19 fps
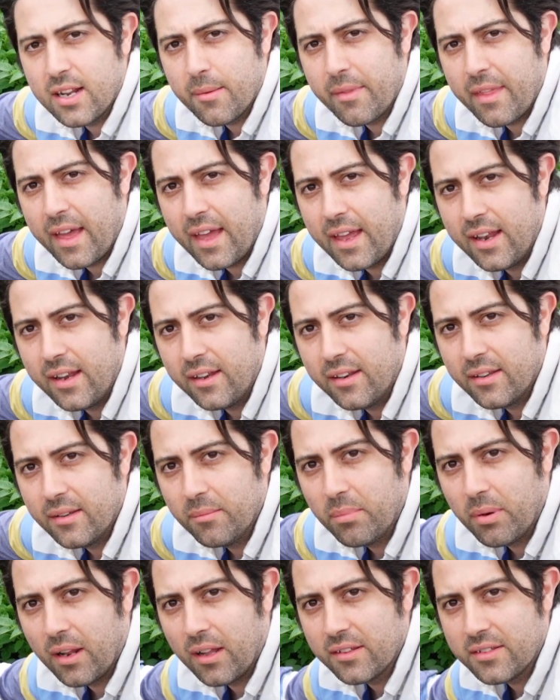up that end
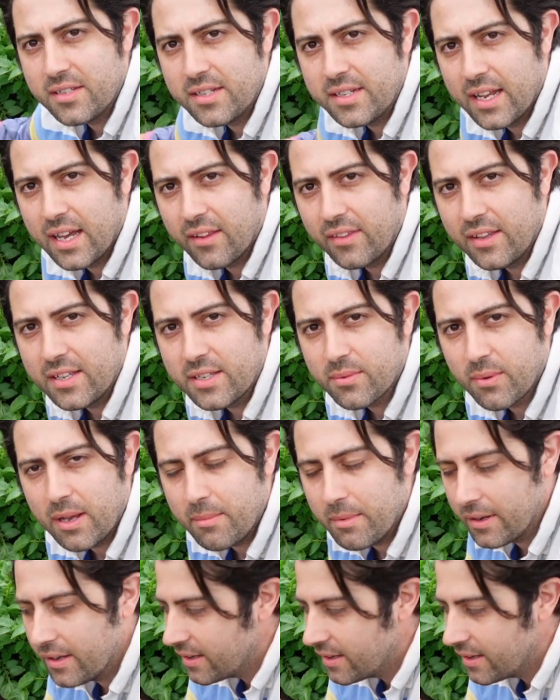and planted down this way, but